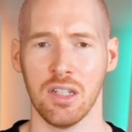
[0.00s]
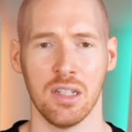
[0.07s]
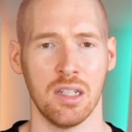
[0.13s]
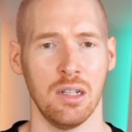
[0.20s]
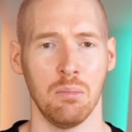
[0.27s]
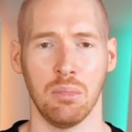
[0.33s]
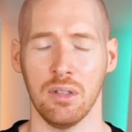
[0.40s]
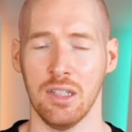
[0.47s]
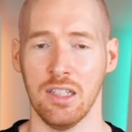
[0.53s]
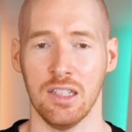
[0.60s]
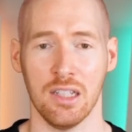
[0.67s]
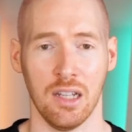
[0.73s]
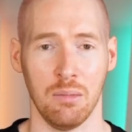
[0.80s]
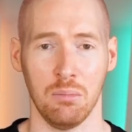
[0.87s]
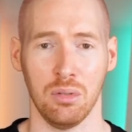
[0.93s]
a simple
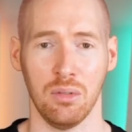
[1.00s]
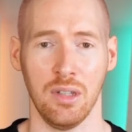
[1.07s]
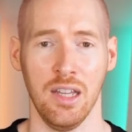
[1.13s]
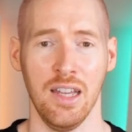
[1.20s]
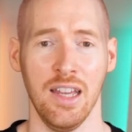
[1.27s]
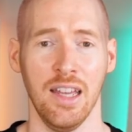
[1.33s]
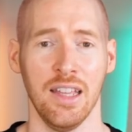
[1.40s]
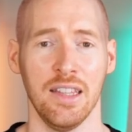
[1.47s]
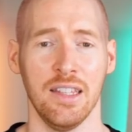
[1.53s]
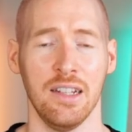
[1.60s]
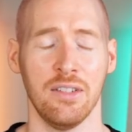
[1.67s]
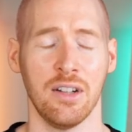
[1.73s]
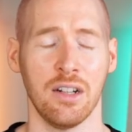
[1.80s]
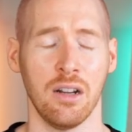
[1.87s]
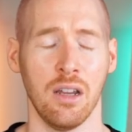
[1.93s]
example.
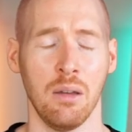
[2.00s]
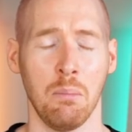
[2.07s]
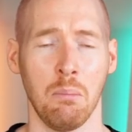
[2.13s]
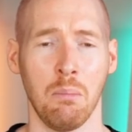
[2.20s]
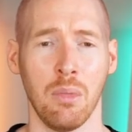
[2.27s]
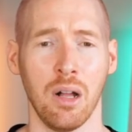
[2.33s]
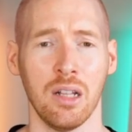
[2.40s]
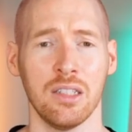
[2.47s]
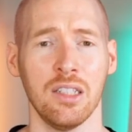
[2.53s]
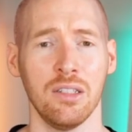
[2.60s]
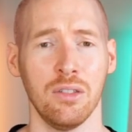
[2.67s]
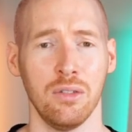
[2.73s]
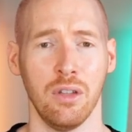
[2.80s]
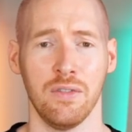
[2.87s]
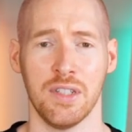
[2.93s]
There are a
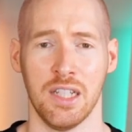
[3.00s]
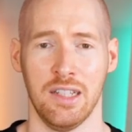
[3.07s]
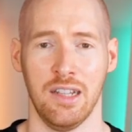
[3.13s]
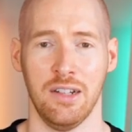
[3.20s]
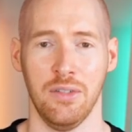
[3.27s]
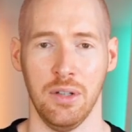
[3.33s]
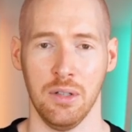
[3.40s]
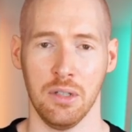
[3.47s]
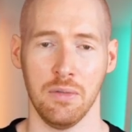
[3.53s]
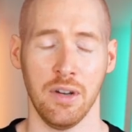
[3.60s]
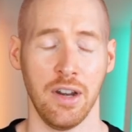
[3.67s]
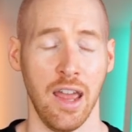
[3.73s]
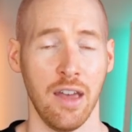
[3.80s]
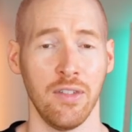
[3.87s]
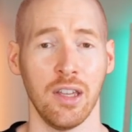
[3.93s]
multitude of scenarios where
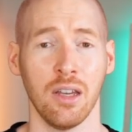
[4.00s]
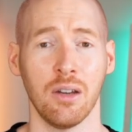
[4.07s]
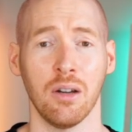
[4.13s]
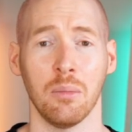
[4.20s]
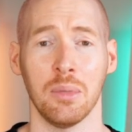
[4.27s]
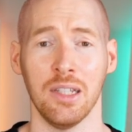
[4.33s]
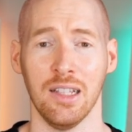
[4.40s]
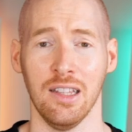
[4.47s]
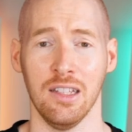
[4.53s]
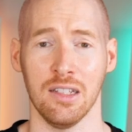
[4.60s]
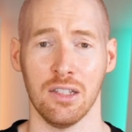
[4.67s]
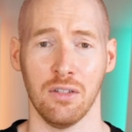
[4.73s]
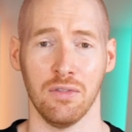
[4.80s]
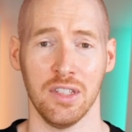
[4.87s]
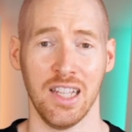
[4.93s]
having a complete
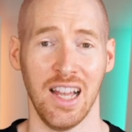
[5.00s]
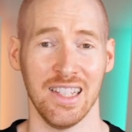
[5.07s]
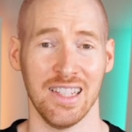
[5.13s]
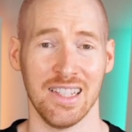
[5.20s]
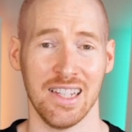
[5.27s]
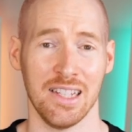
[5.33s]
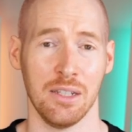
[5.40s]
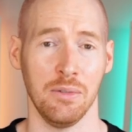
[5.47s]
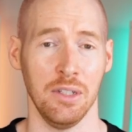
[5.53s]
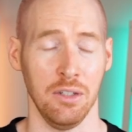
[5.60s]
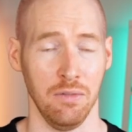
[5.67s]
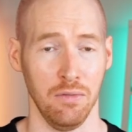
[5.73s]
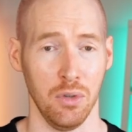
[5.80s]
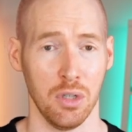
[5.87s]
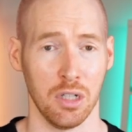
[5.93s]
list of datasets within
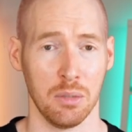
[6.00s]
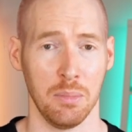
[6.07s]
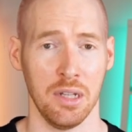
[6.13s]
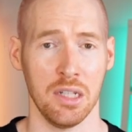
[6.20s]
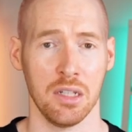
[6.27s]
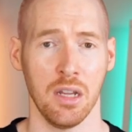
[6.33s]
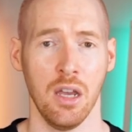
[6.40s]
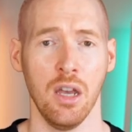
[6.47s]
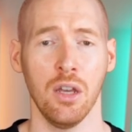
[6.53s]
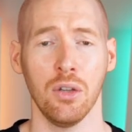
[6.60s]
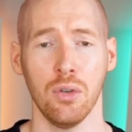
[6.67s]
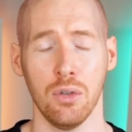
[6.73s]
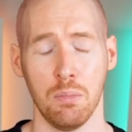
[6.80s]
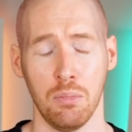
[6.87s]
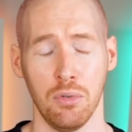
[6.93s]
a workspace
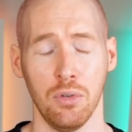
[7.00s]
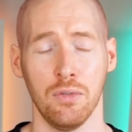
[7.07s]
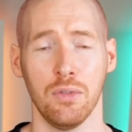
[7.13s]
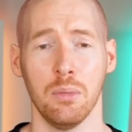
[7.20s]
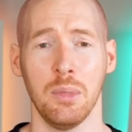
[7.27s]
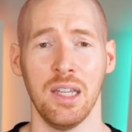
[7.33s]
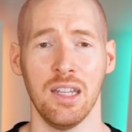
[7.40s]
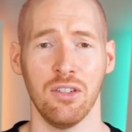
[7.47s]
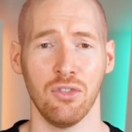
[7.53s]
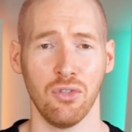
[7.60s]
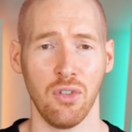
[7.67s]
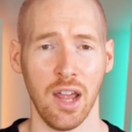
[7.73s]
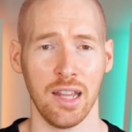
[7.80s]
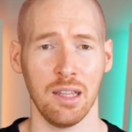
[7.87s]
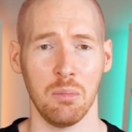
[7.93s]
could prove to be
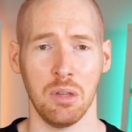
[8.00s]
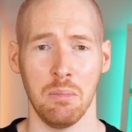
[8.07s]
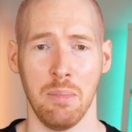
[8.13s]
incredibly